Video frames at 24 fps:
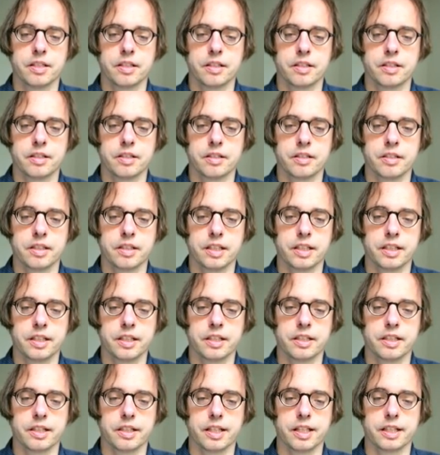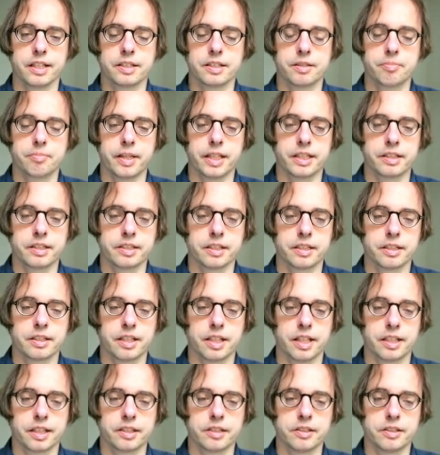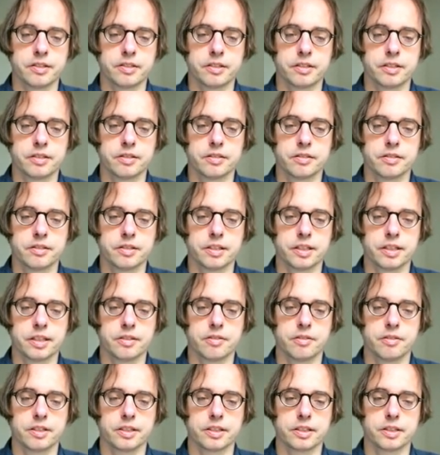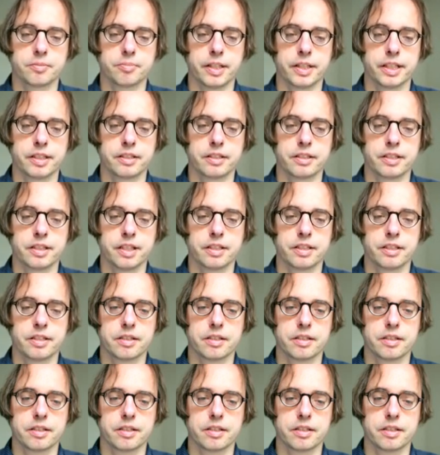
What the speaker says: the expected likelihood or expected